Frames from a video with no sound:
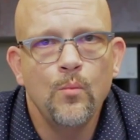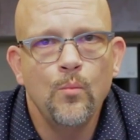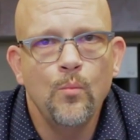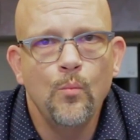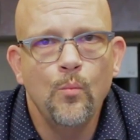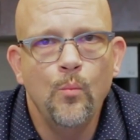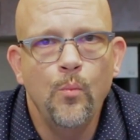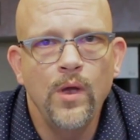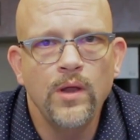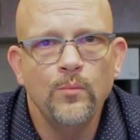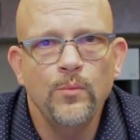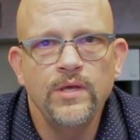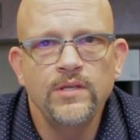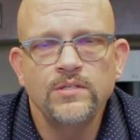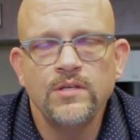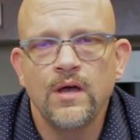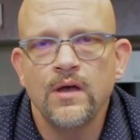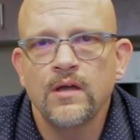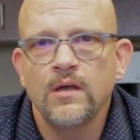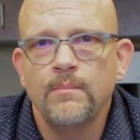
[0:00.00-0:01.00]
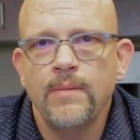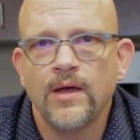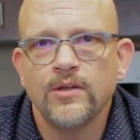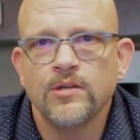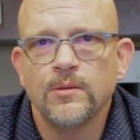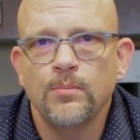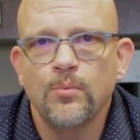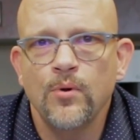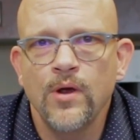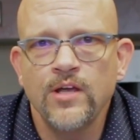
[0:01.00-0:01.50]
When we talk about
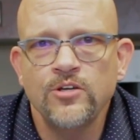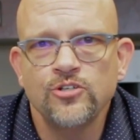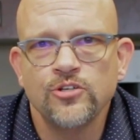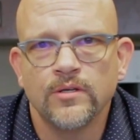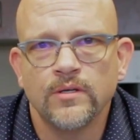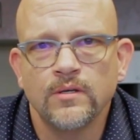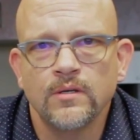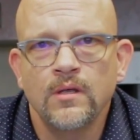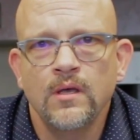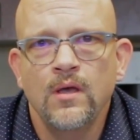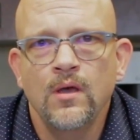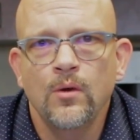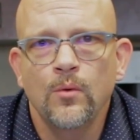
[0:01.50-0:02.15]
depression,